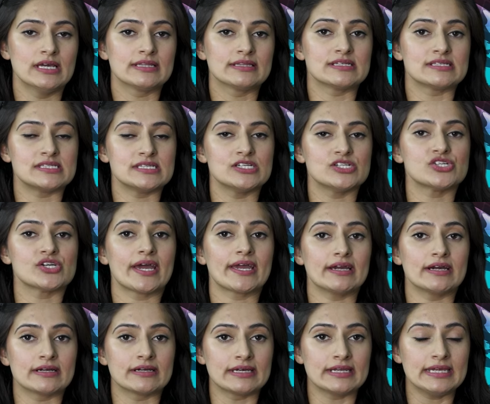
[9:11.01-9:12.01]
the CJI
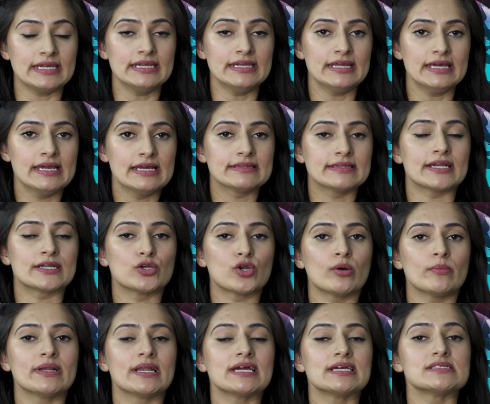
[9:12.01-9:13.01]
agreed that
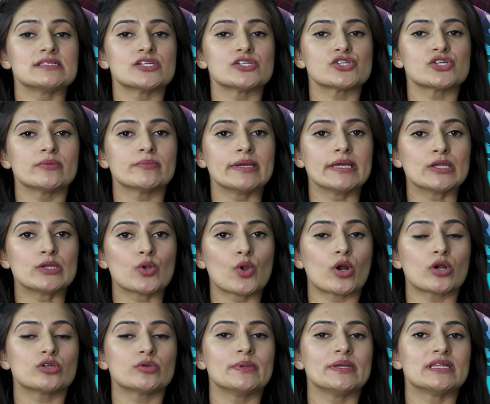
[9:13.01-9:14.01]
normalization may
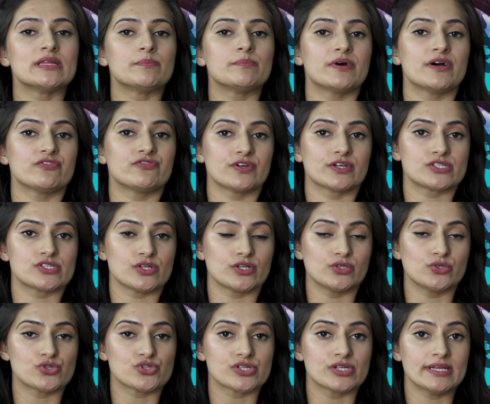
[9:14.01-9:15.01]
not be the perfect
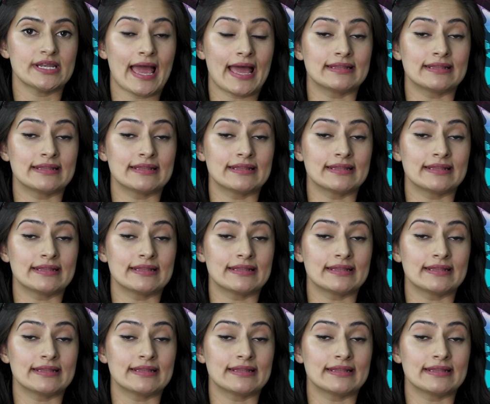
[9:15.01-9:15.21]
solution